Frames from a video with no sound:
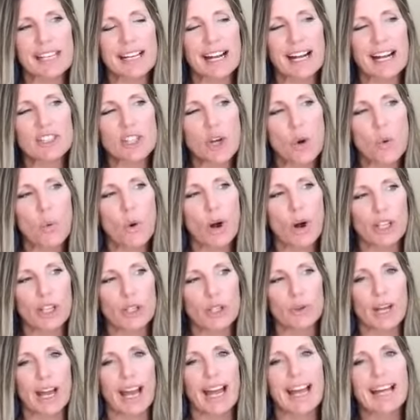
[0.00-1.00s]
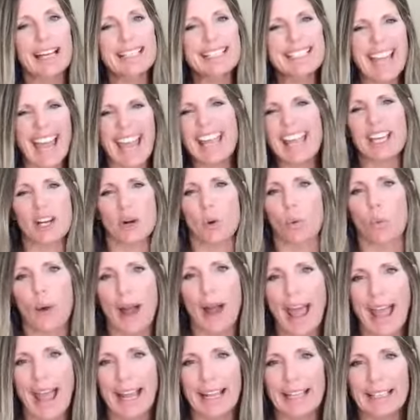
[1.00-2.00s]
and I don't want you to take it
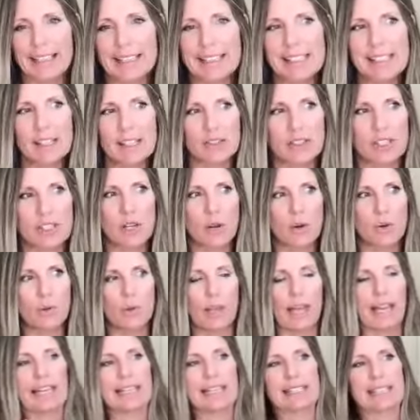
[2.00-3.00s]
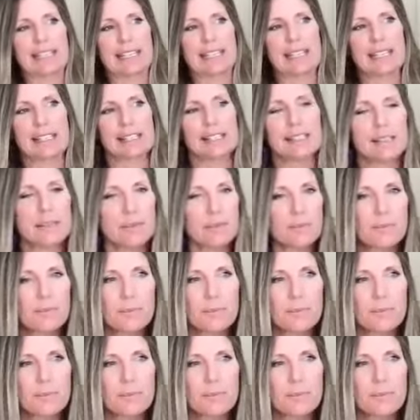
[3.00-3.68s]
away. It sounds so like intense.